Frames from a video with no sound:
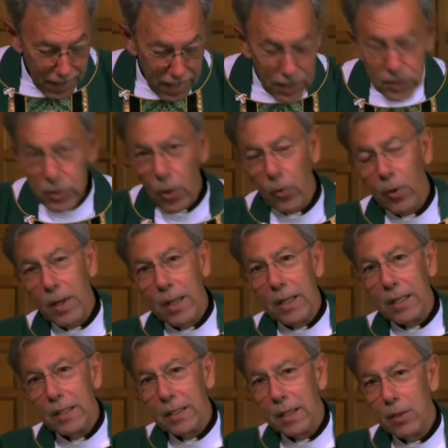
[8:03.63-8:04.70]
So,
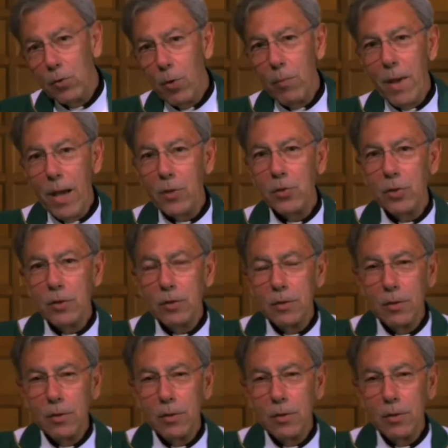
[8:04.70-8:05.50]
can you imagine,